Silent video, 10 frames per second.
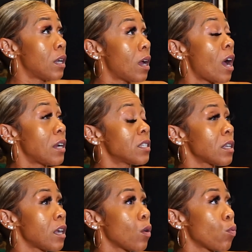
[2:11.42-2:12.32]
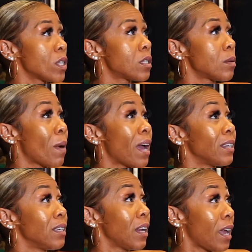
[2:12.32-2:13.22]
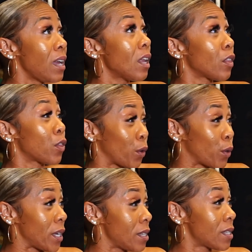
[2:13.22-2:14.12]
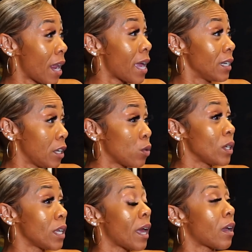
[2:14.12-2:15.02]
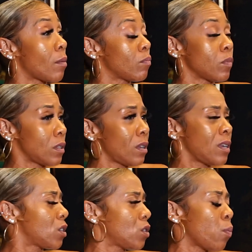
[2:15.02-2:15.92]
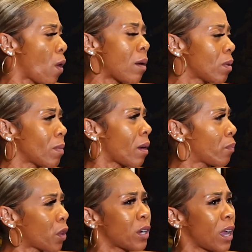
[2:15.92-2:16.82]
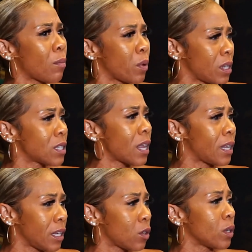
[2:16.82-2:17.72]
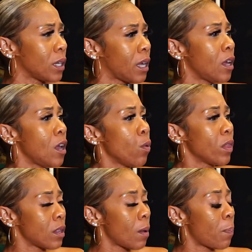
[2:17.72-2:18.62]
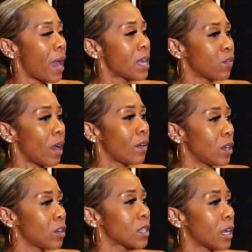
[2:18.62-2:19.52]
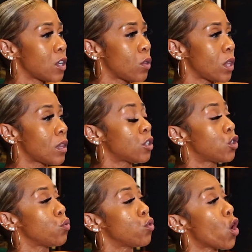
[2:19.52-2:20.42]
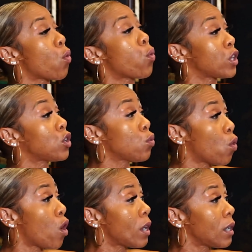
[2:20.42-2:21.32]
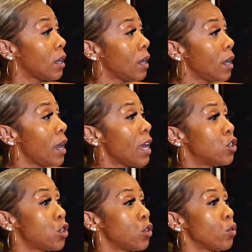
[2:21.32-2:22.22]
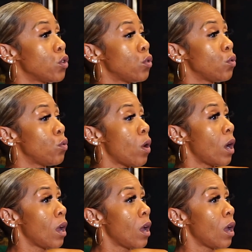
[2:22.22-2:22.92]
Honestly, it was my late 30s. Literally, it's no problem. I'm 38, but it's literally within the past 5 years, you think that you know what you want until you